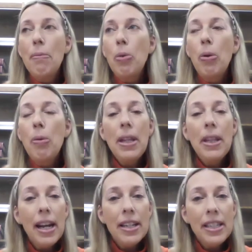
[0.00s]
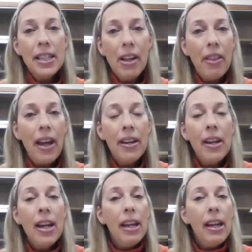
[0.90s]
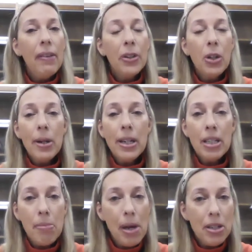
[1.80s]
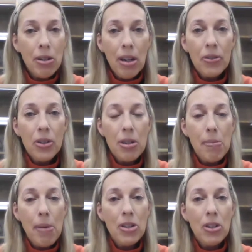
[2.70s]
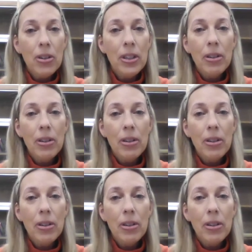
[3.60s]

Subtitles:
would be the idea that if you're going semester after semester,